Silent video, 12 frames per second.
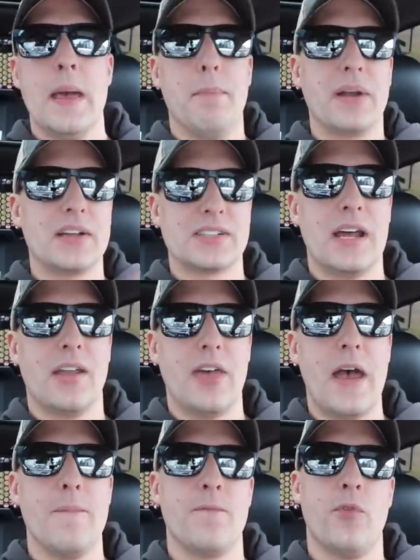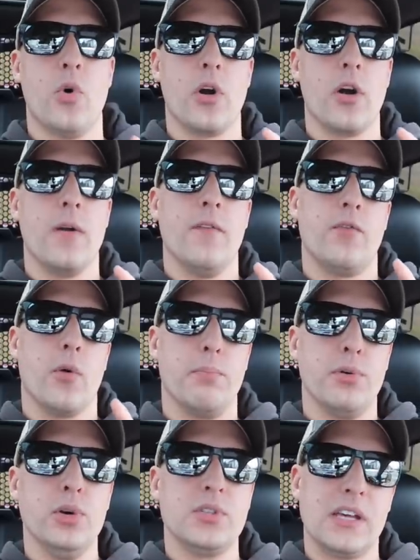But outside of that, for, for
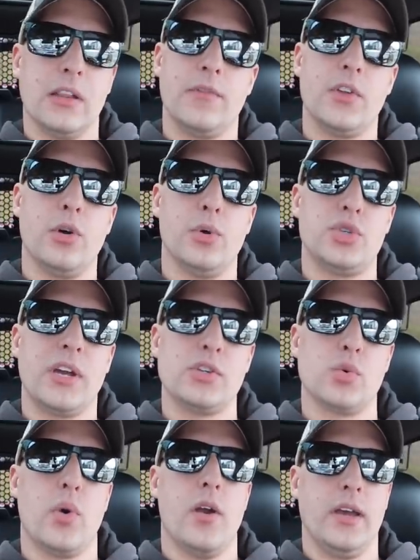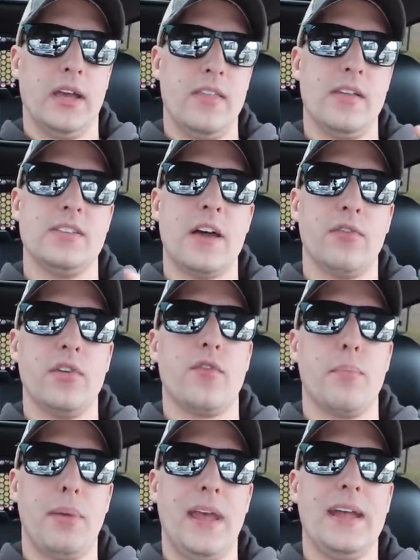boots, I'd love to know what you guys are wearing. And then definitely
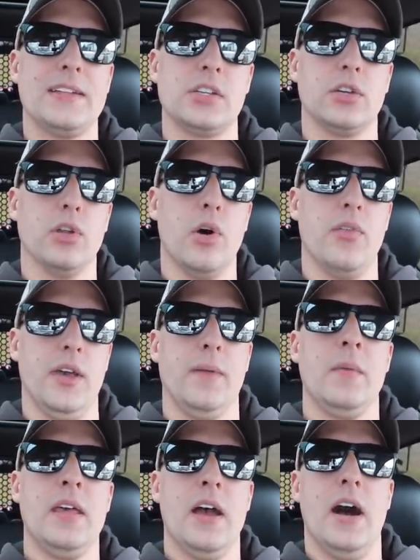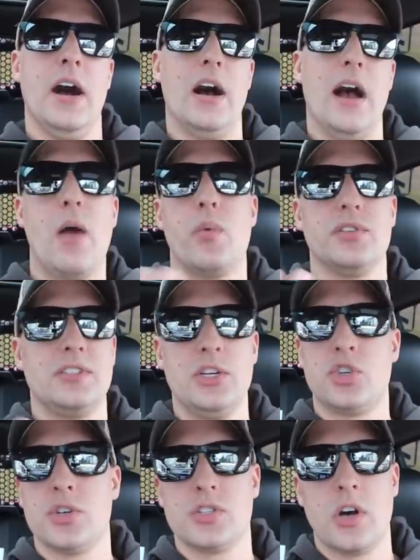for pants and clothing. Uh, I wear
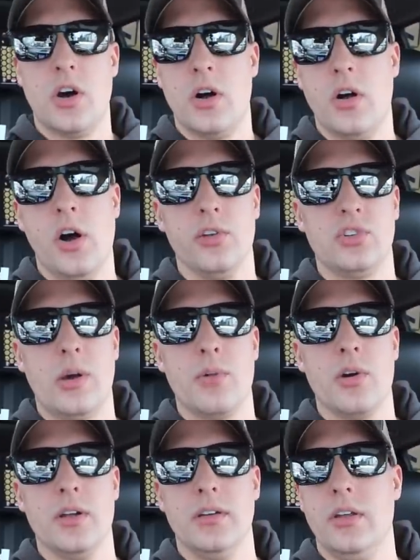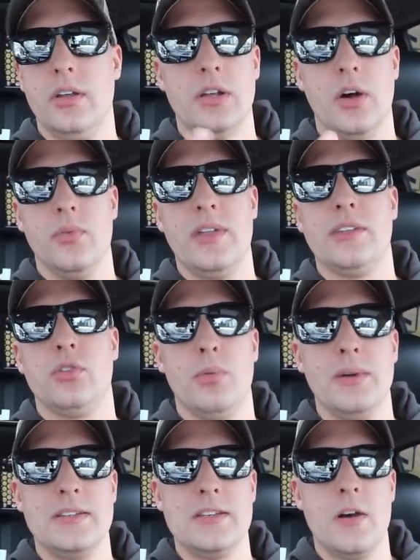t-shirts all, all summer and you know, that's no
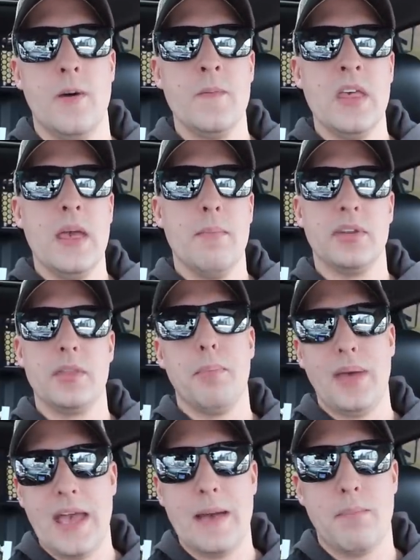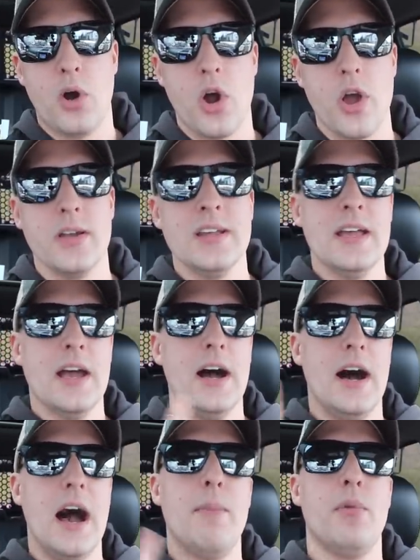big deal. But the pant part,
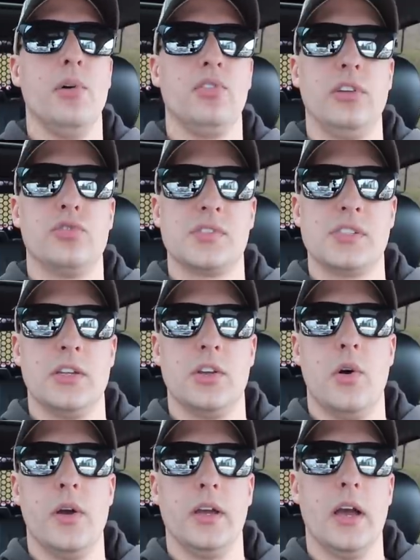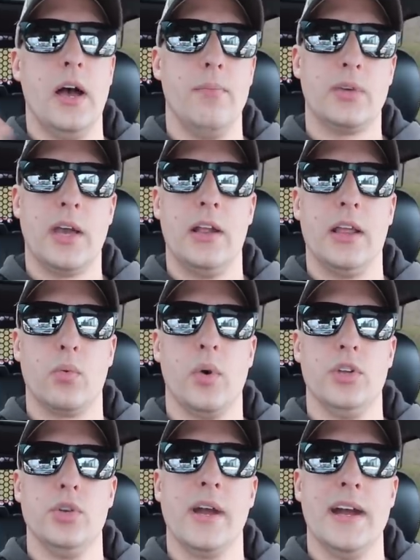uh, I'm always interested in knowing uh, kind of like
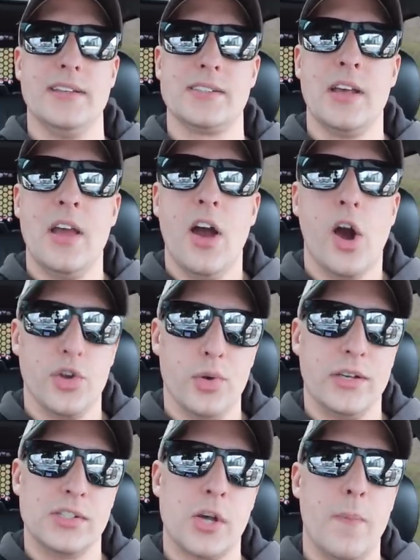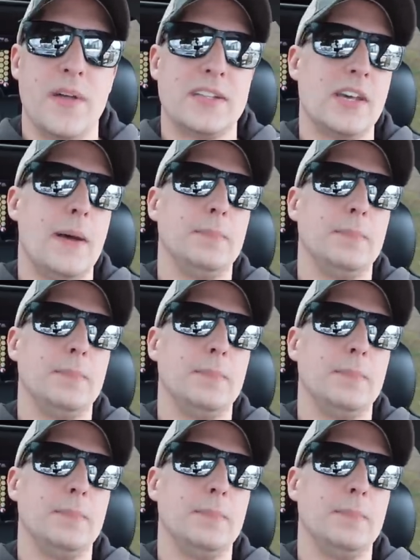what you guys are doing. So that's it.